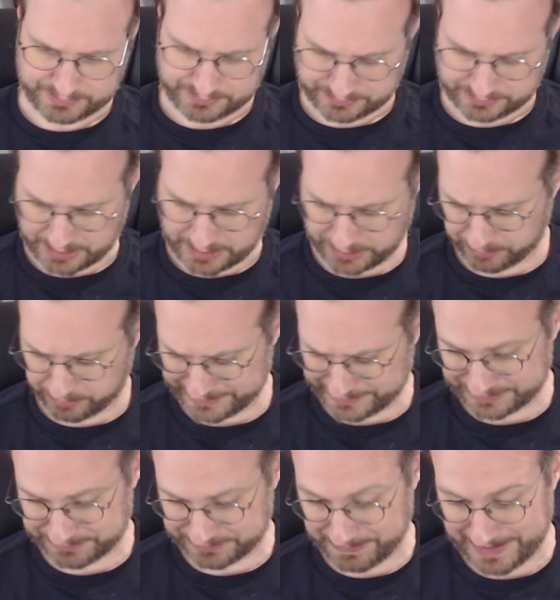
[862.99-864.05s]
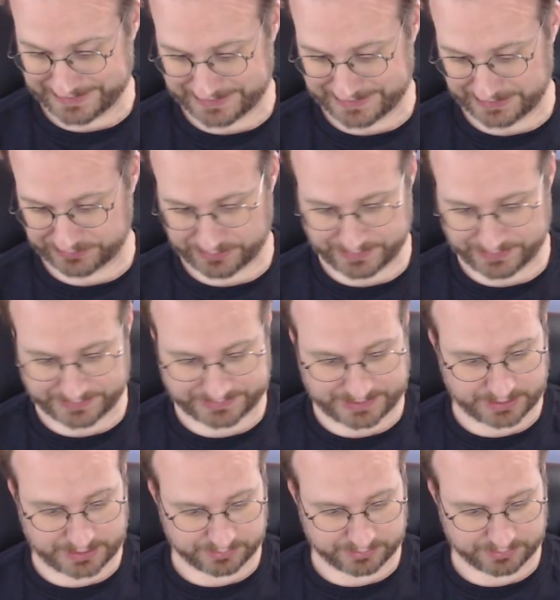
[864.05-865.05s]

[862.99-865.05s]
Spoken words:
color-breaking spine ticks on this thing,